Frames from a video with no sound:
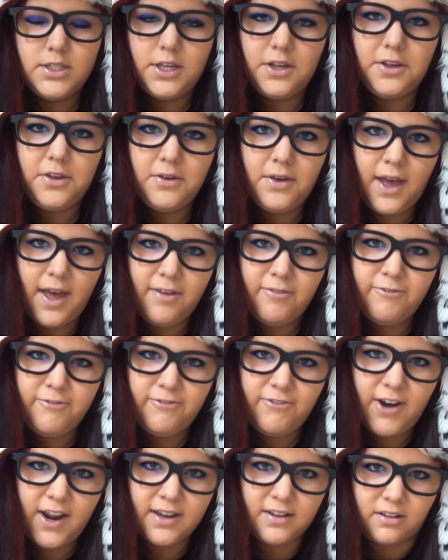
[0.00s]
Do you have
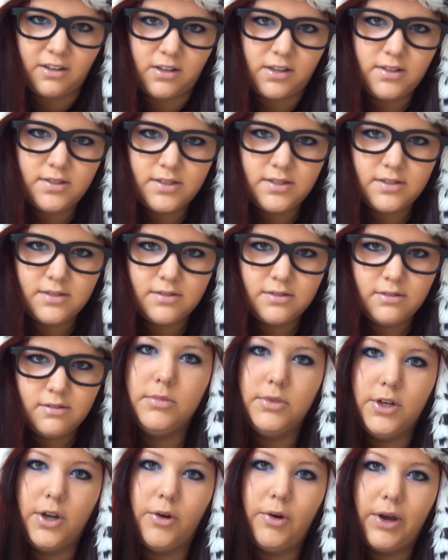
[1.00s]
freckles?
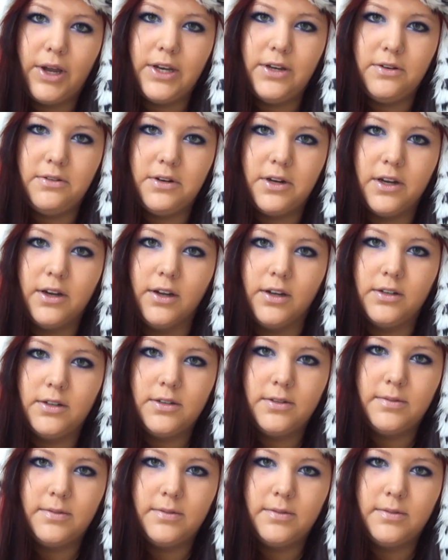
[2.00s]
No, I do not.